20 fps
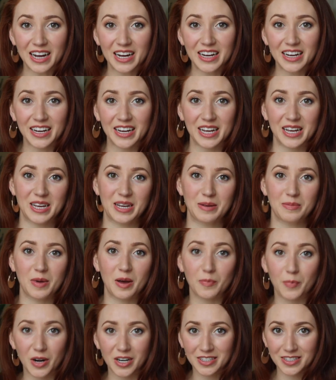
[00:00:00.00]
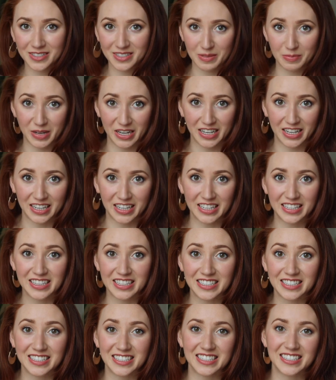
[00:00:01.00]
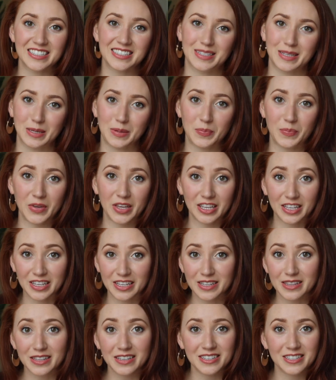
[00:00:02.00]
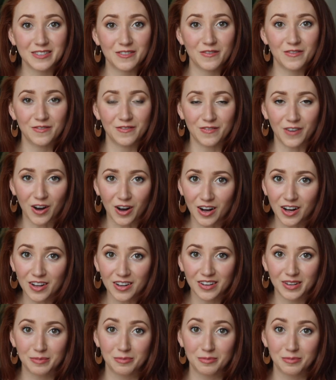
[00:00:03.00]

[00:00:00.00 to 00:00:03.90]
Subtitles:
I am participating in the DCP this fall.